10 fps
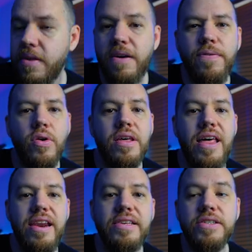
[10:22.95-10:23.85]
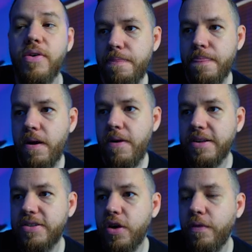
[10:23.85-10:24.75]
If only that easy, right? All right,
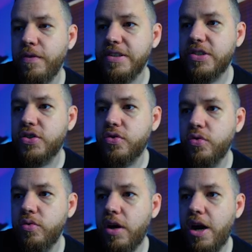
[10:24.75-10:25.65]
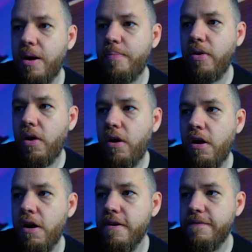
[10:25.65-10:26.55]
so if we scoot up
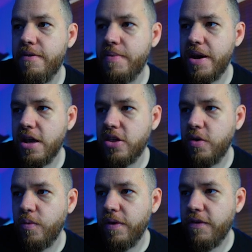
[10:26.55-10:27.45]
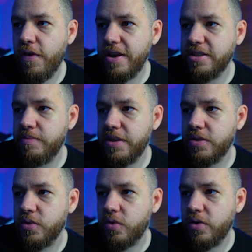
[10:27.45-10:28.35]
our Fibonacci retracement
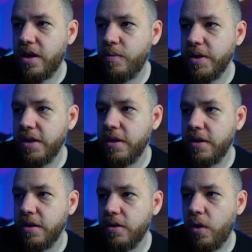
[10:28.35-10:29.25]
tool that we